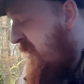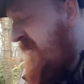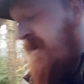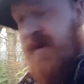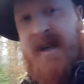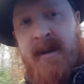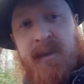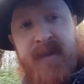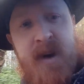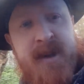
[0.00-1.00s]
But then when you
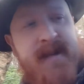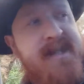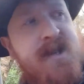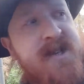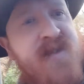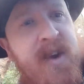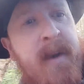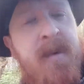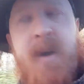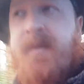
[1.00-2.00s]
look further into this
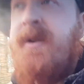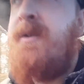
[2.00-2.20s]
phenomenon, you